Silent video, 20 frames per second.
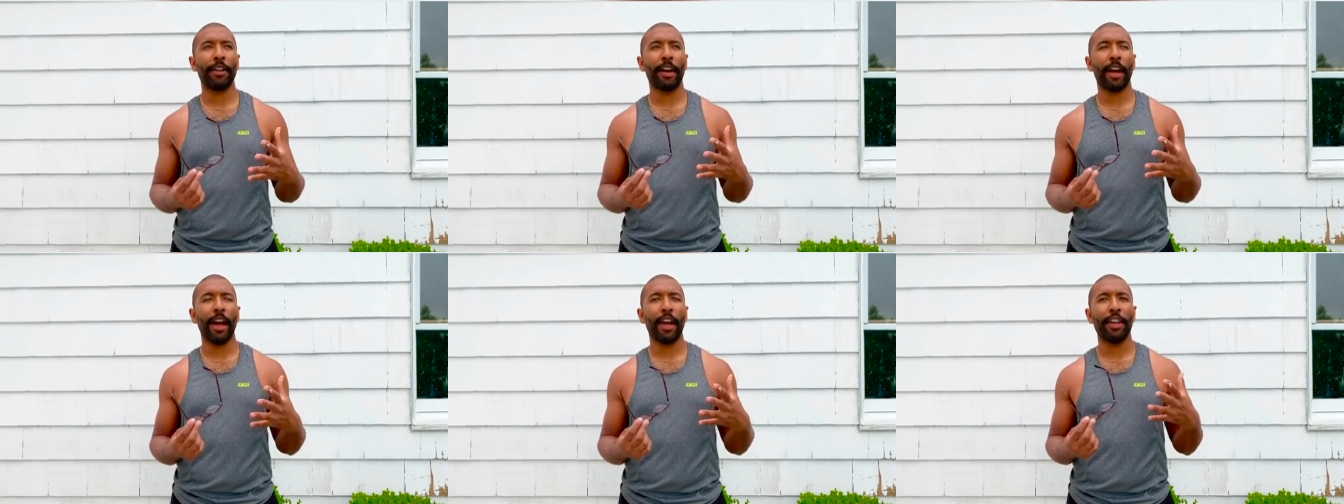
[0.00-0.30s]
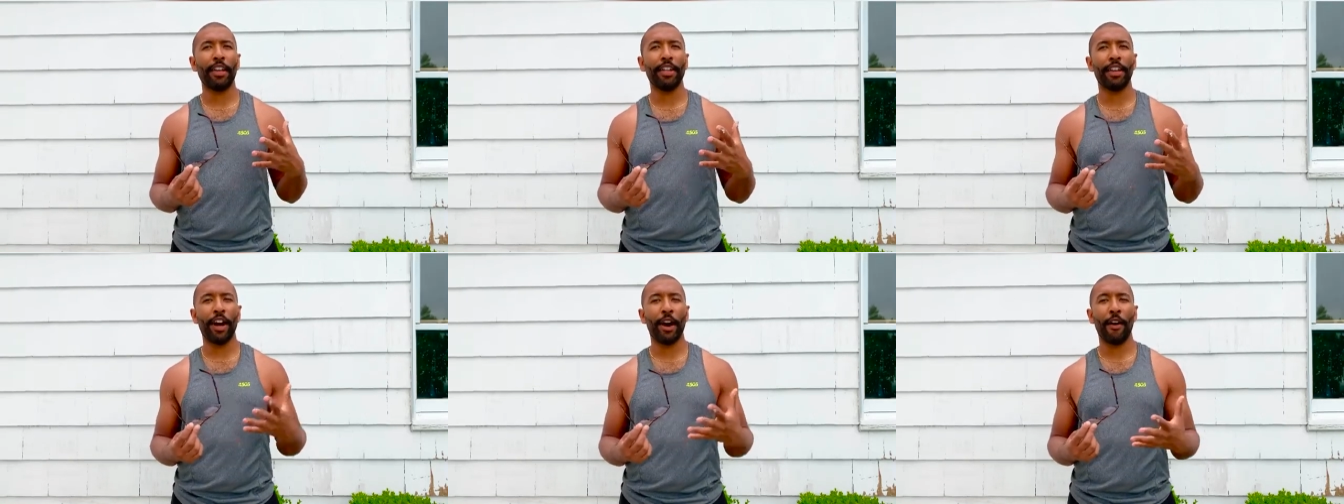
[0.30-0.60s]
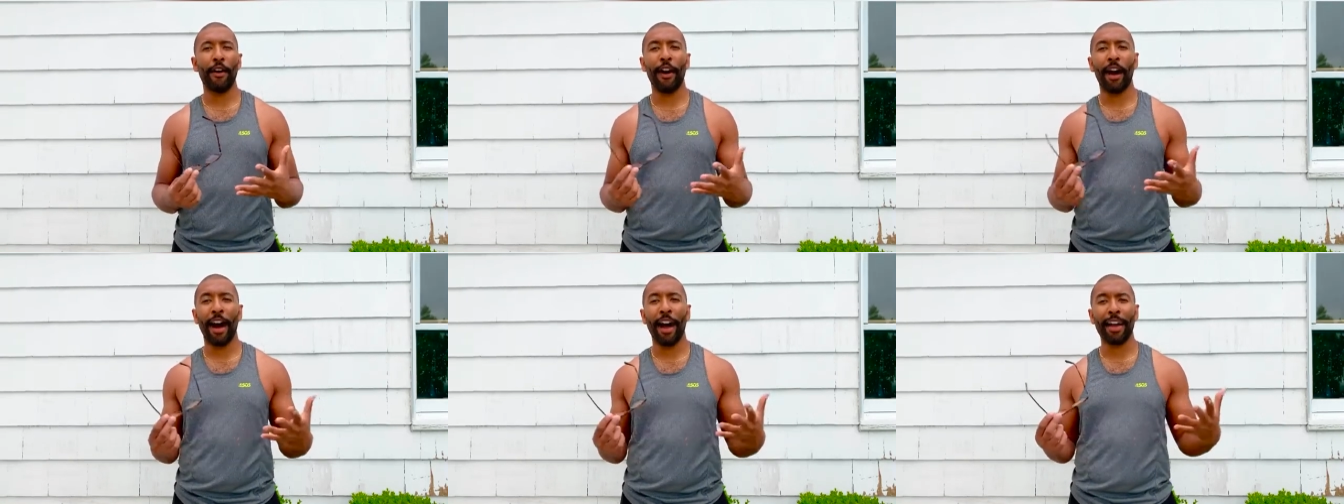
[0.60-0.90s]
you know,
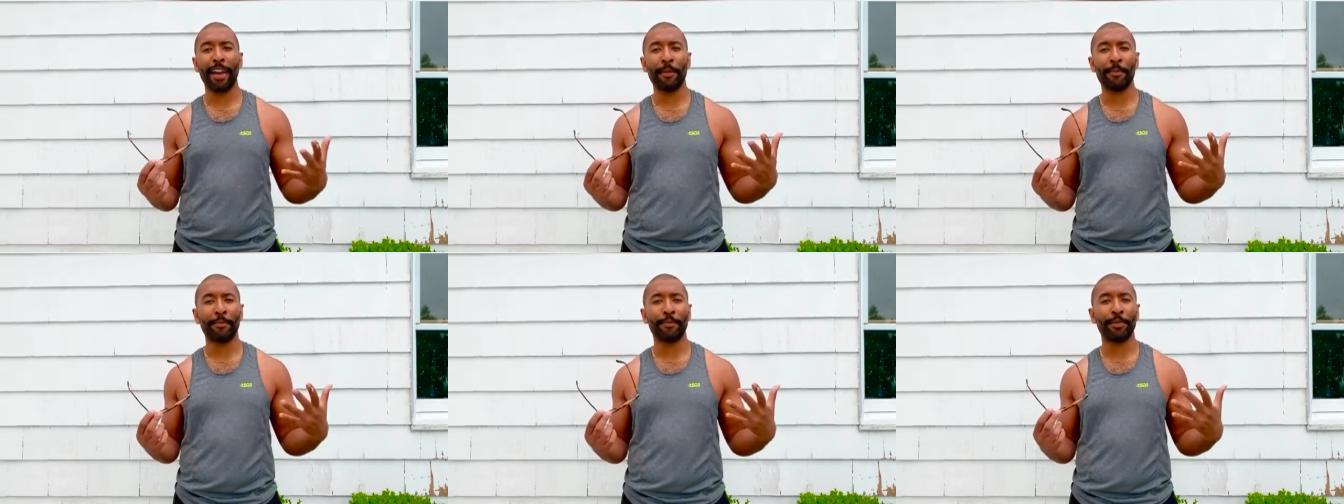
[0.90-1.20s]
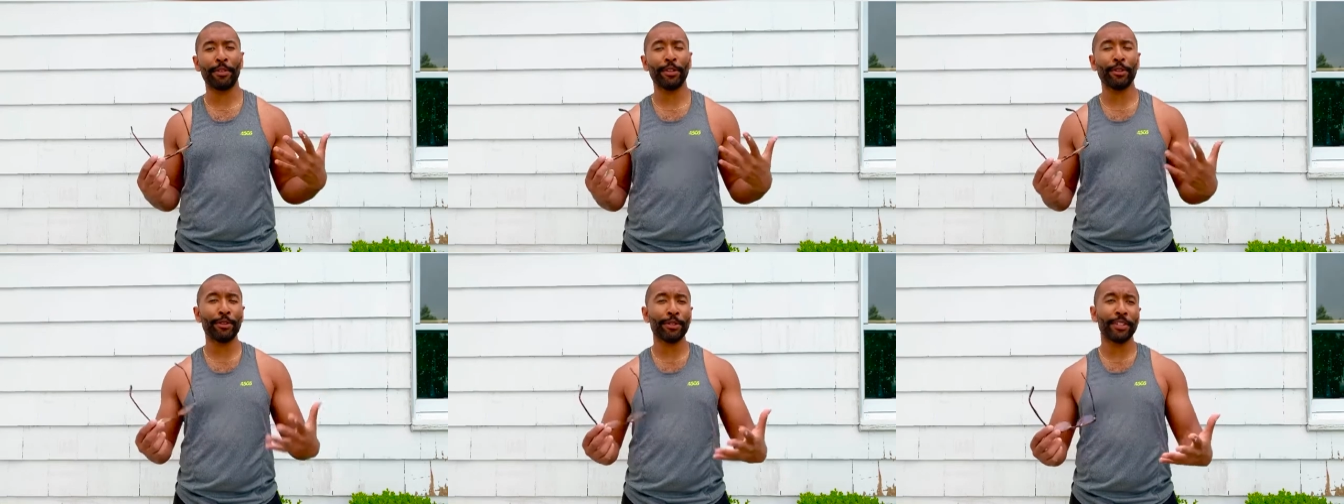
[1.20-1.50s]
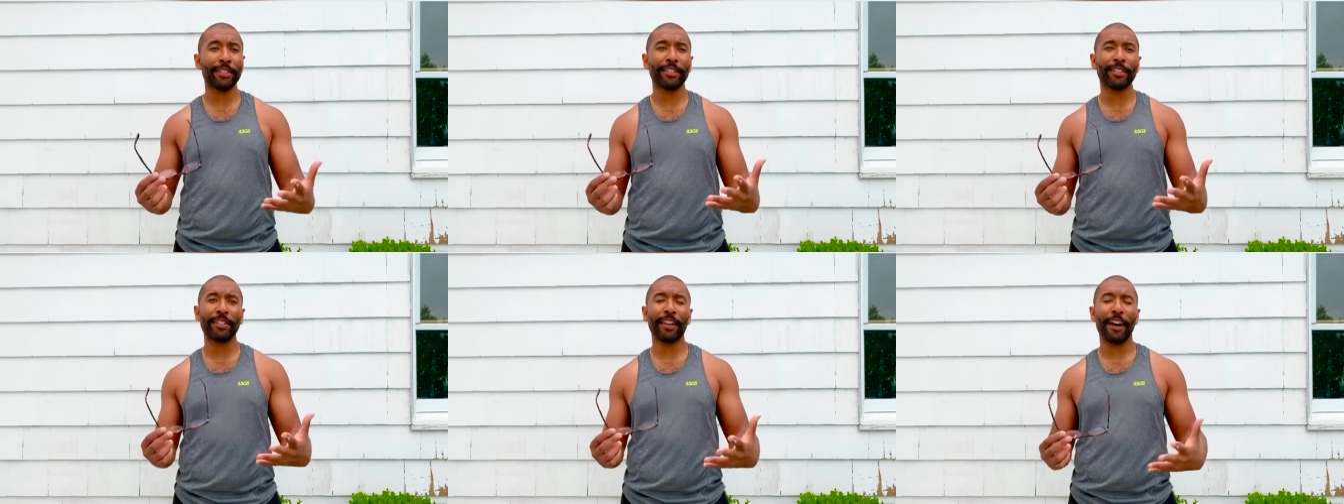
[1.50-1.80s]
I am producing
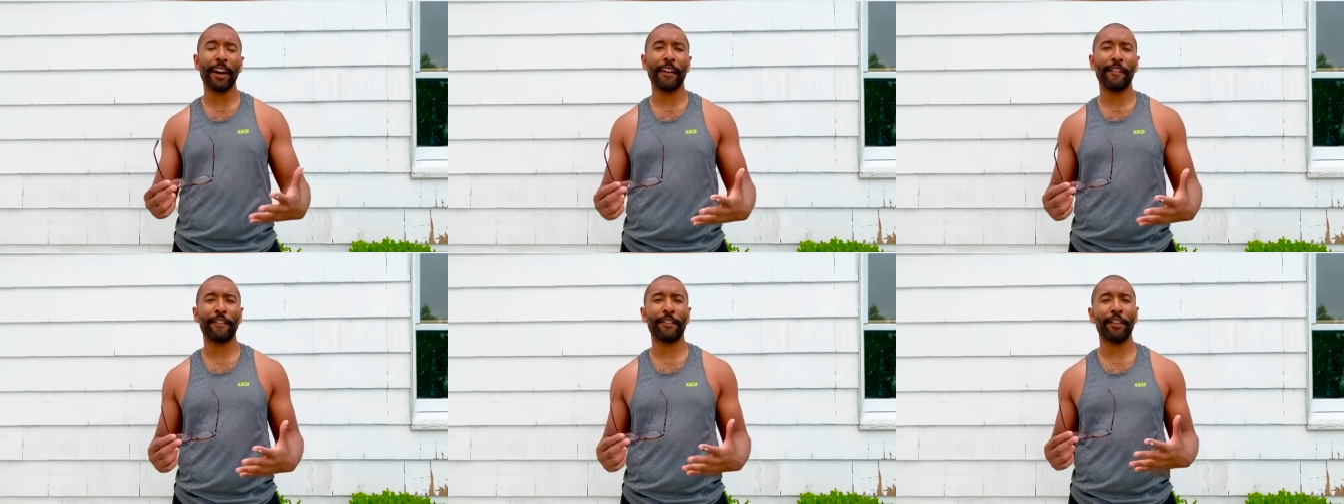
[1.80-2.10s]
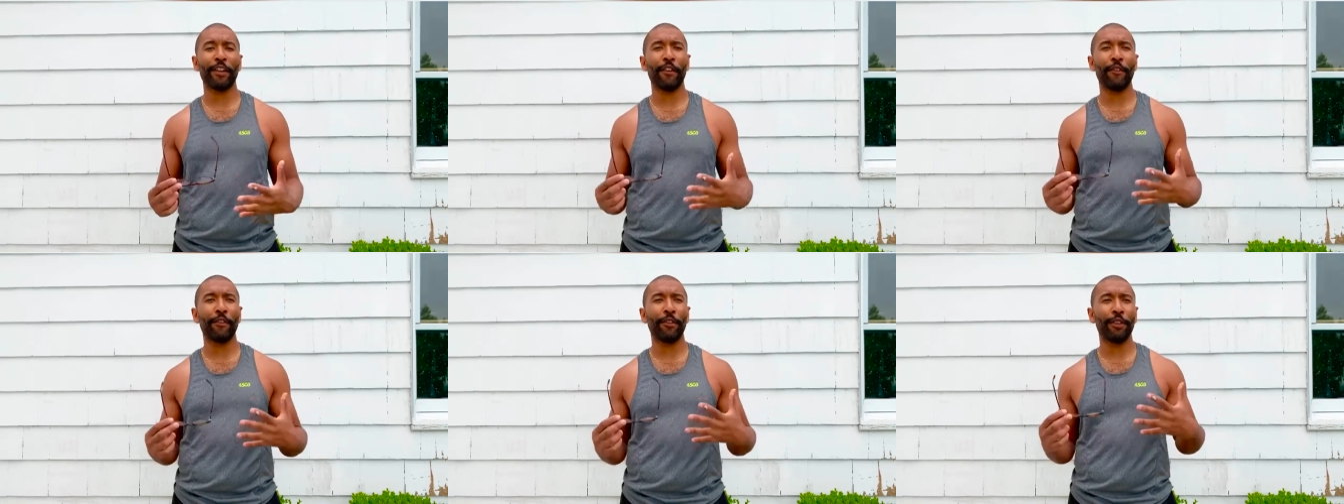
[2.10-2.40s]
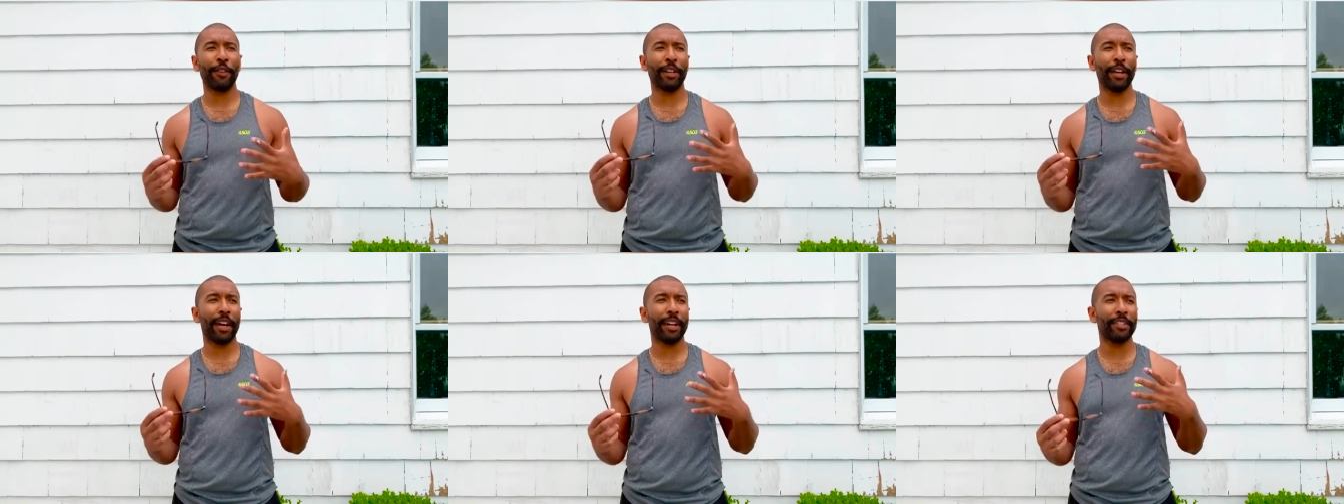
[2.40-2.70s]
stuff and hopefully
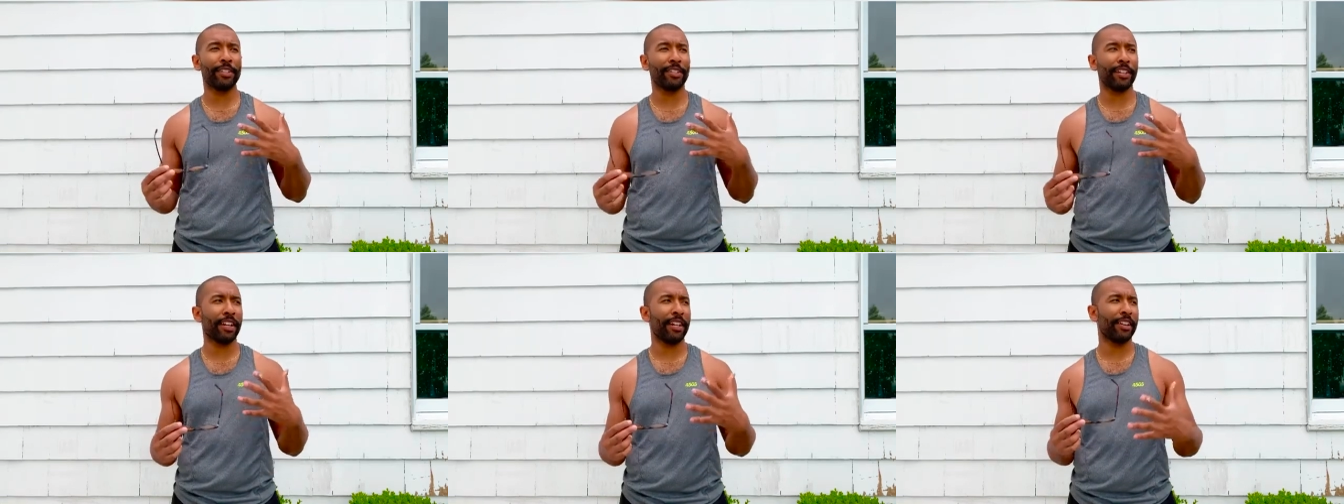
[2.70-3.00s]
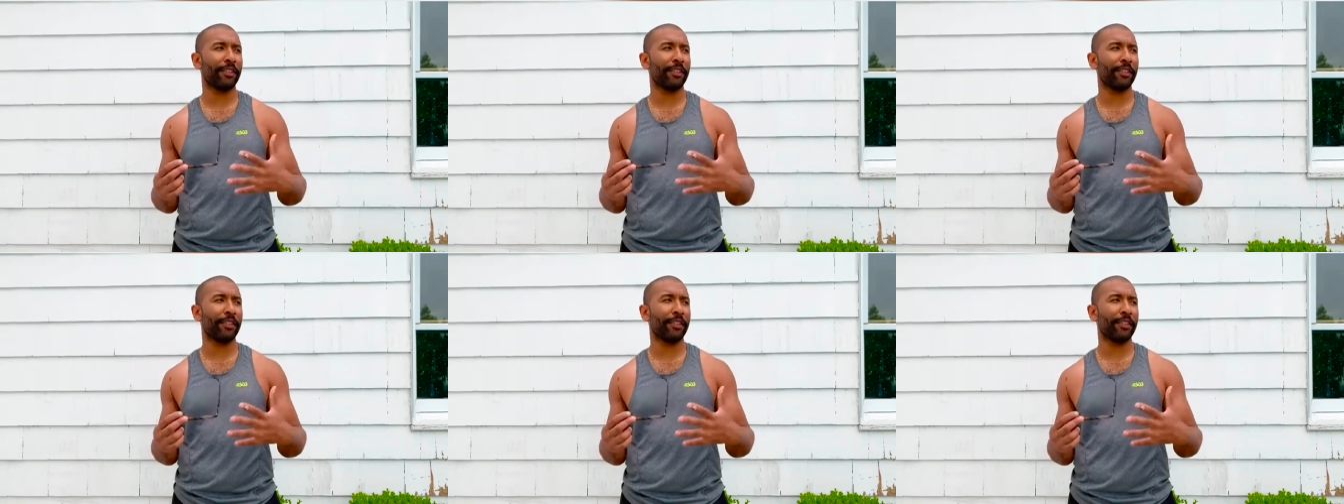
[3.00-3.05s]
you guys are kind